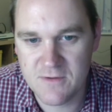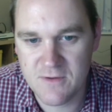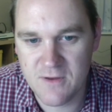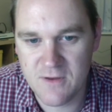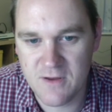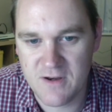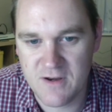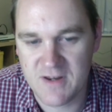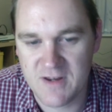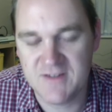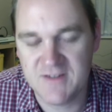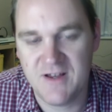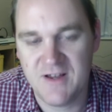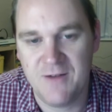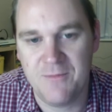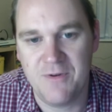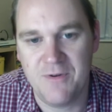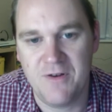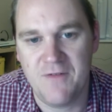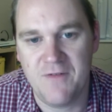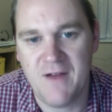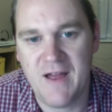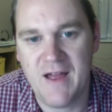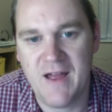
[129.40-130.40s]

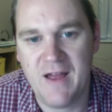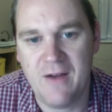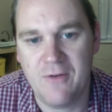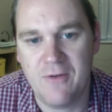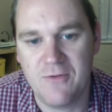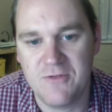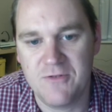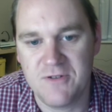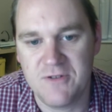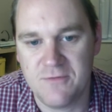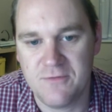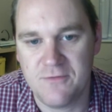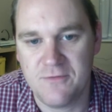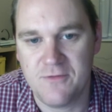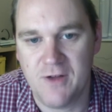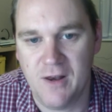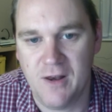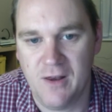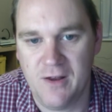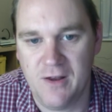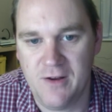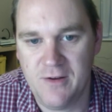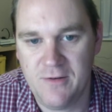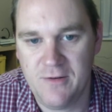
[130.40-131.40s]
of how to
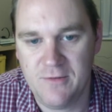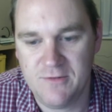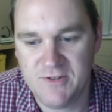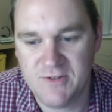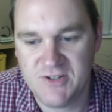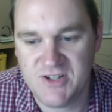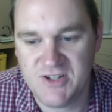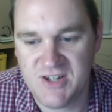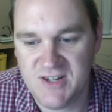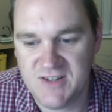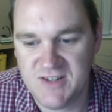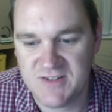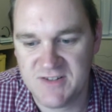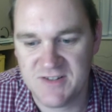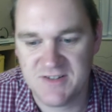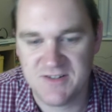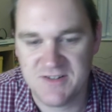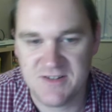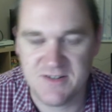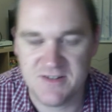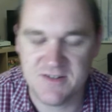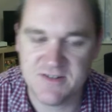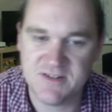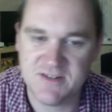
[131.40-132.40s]
follow
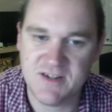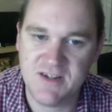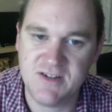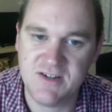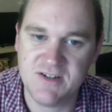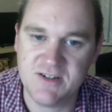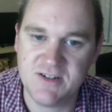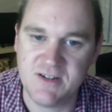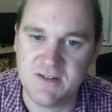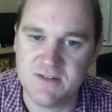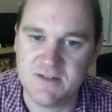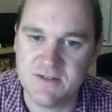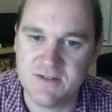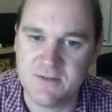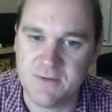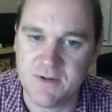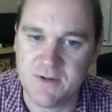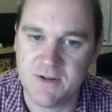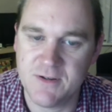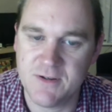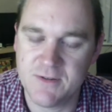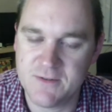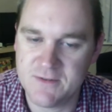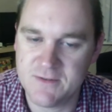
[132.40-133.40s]
Jesus' teaching to
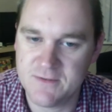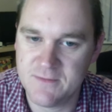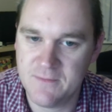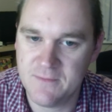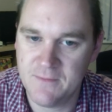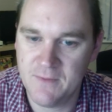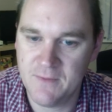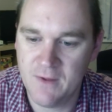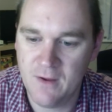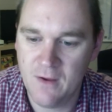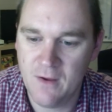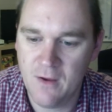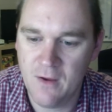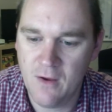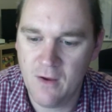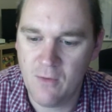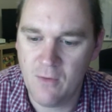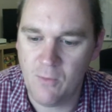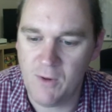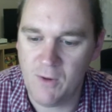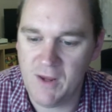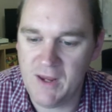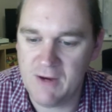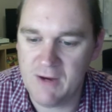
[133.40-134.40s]
us.
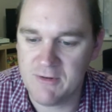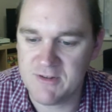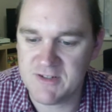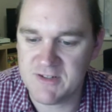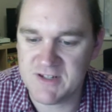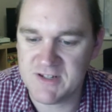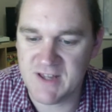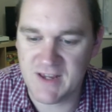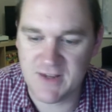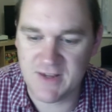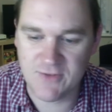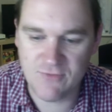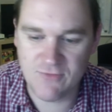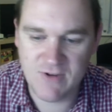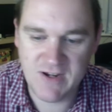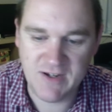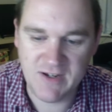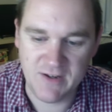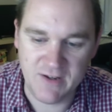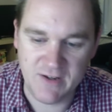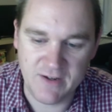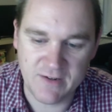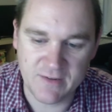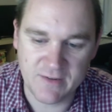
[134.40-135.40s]
We hear in today's
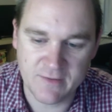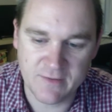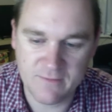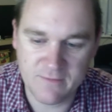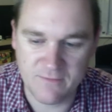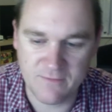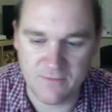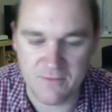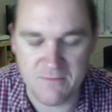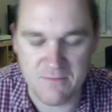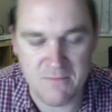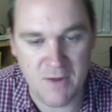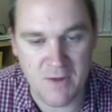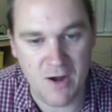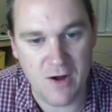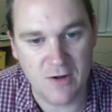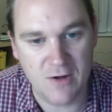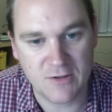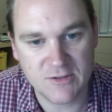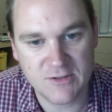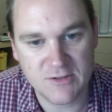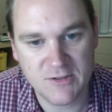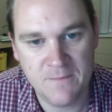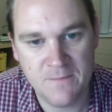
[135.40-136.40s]
reading from Mark,
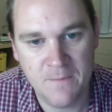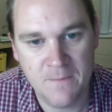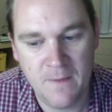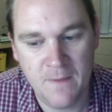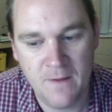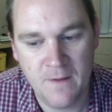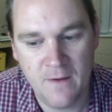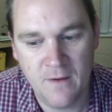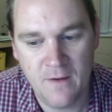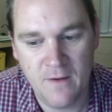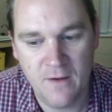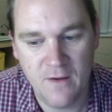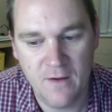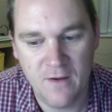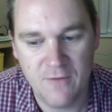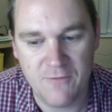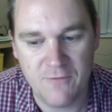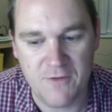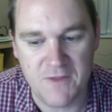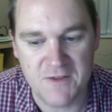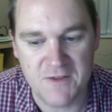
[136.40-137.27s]
"For